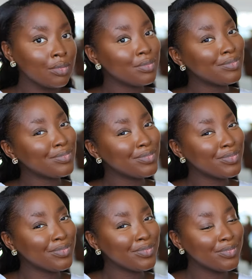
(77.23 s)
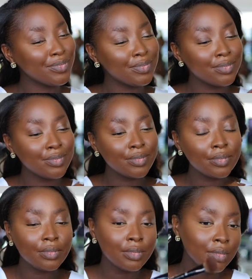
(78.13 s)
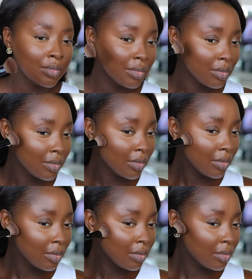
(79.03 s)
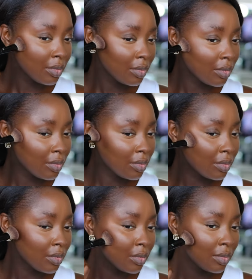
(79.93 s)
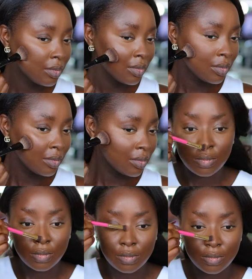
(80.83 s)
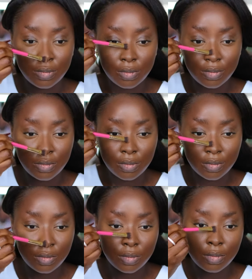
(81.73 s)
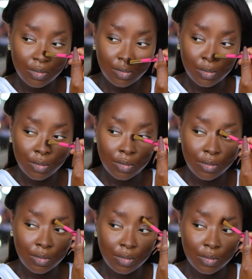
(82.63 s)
No one is speaking in this clip.